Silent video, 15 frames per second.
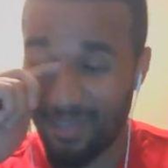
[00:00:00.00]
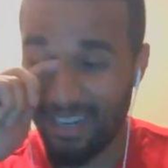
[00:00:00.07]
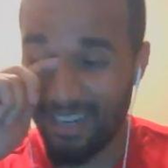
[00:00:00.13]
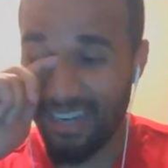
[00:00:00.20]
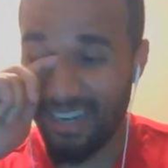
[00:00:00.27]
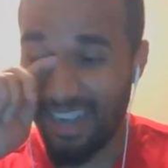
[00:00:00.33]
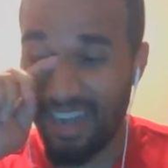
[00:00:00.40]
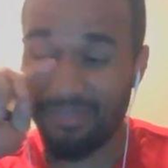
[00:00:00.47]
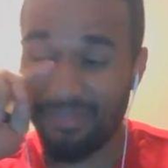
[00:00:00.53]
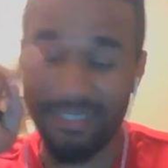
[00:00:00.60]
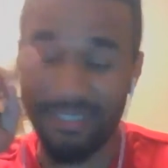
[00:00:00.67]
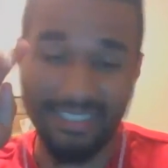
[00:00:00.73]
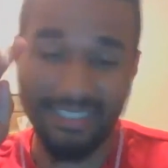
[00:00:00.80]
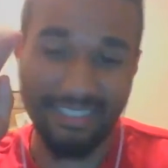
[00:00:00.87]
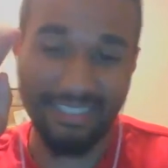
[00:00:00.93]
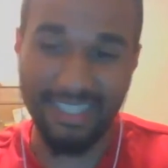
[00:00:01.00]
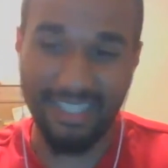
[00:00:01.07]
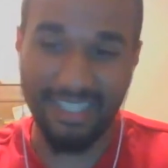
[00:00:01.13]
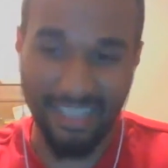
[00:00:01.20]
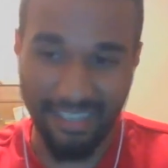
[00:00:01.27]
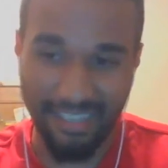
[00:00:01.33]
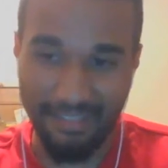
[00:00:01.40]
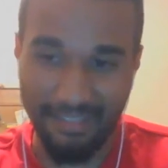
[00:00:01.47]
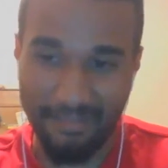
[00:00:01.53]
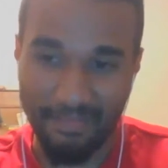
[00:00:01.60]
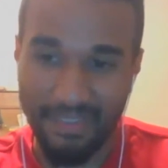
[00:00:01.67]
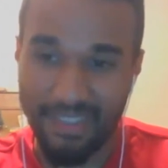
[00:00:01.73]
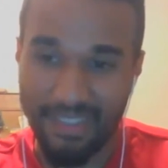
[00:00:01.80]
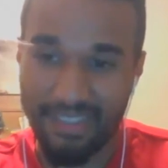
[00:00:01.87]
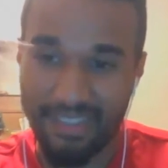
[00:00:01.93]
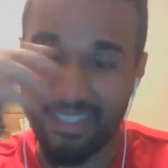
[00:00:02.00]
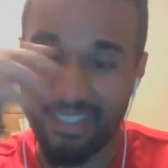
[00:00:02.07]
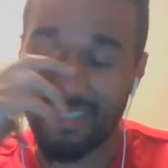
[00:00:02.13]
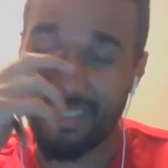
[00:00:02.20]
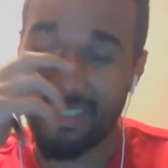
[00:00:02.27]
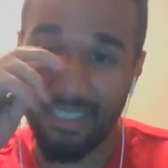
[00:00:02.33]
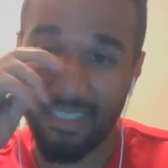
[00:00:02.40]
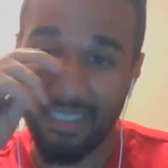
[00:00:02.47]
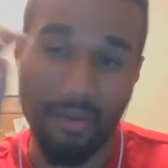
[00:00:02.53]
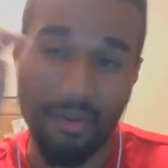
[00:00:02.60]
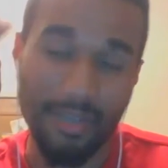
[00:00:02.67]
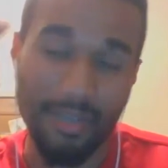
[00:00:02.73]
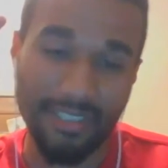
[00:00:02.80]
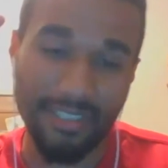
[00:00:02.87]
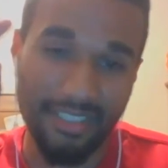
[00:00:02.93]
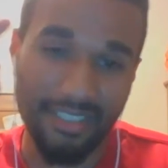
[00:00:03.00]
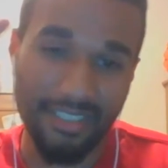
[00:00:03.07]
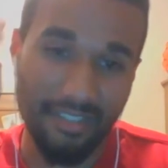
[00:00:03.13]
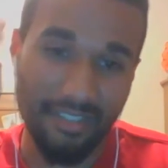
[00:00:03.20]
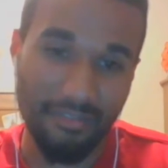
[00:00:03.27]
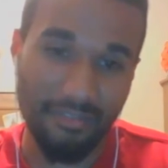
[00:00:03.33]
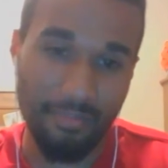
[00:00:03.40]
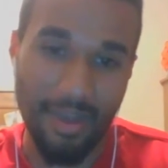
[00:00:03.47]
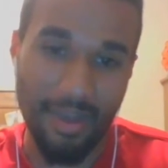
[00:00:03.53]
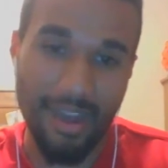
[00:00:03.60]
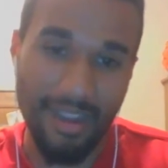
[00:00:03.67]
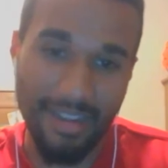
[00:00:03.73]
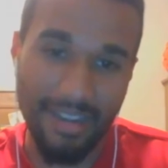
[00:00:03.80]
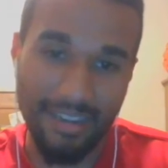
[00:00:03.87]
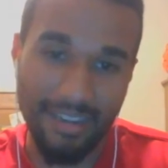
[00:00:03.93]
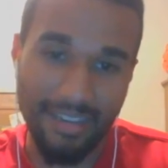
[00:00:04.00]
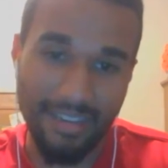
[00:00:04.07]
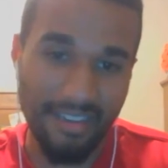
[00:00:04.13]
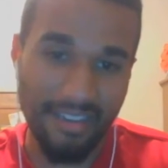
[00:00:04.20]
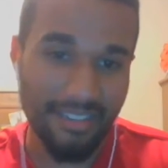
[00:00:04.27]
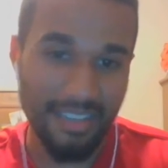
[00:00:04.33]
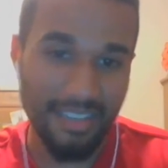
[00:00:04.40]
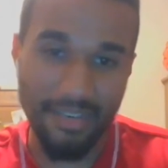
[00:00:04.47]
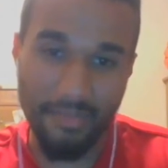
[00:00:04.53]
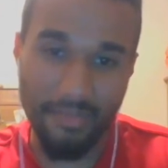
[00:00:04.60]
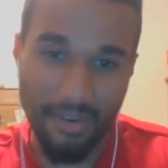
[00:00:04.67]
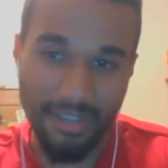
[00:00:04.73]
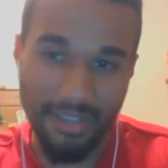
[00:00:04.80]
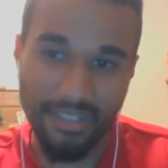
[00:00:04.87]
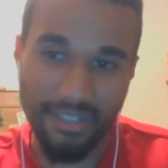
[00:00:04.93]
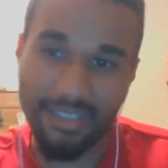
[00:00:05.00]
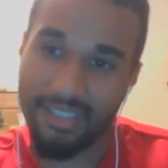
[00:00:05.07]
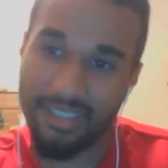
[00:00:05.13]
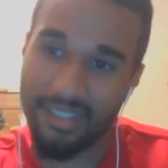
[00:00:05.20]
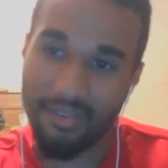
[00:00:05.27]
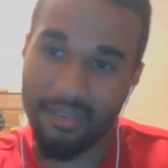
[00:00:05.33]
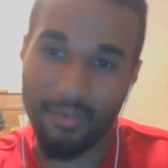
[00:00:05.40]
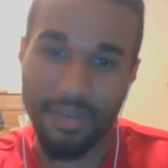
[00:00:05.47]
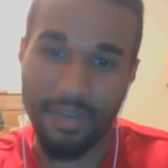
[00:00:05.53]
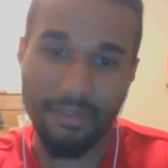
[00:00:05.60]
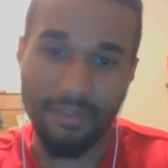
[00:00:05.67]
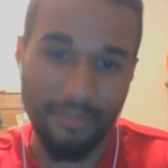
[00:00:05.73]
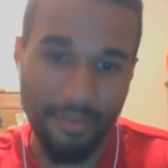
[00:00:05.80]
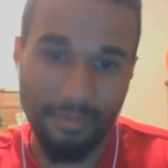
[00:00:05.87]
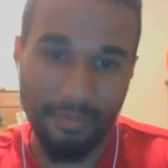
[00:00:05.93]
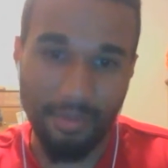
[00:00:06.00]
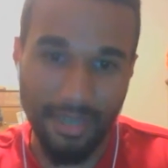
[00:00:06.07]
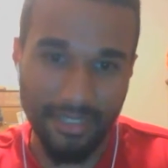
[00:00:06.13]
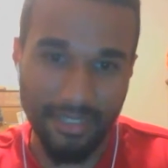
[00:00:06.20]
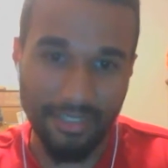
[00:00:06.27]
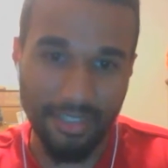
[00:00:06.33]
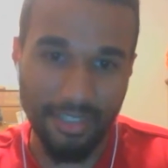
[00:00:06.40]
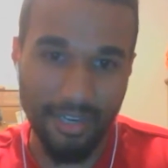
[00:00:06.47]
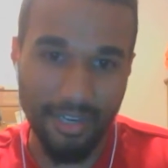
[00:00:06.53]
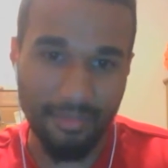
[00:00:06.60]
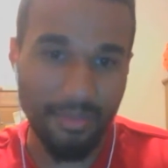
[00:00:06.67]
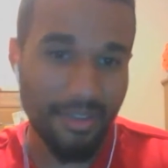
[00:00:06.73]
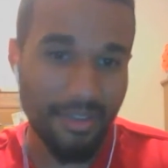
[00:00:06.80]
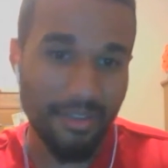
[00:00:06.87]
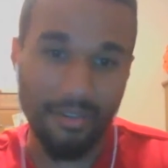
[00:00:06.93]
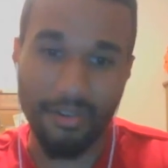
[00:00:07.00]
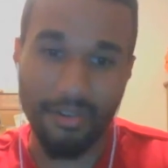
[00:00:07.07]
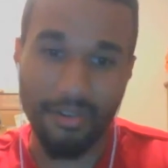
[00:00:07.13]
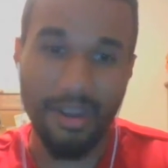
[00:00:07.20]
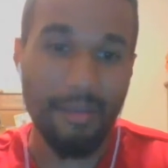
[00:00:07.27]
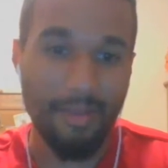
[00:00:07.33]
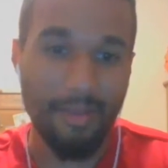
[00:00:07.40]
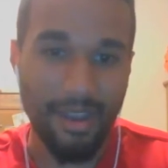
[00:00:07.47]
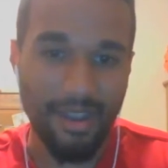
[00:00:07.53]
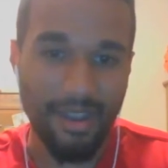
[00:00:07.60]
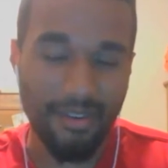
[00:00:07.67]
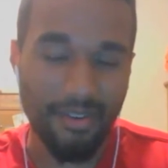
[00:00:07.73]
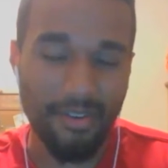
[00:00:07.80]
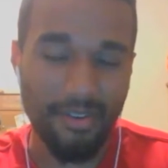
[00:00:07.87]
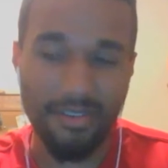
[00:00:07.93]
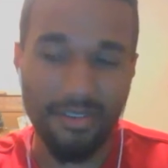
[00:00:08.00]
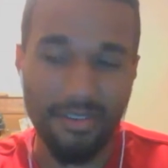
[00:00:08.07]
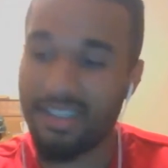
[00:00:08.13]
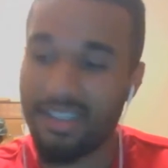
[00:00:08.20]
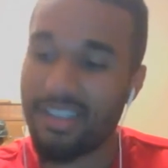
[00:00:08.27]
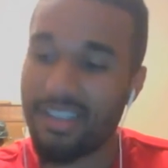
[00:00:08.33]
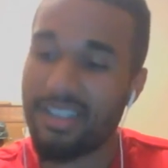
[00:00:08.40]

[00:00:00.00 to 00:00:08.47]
Okay, having said that, this is a question of buy day one, wait for a price drop, or not buy it at all.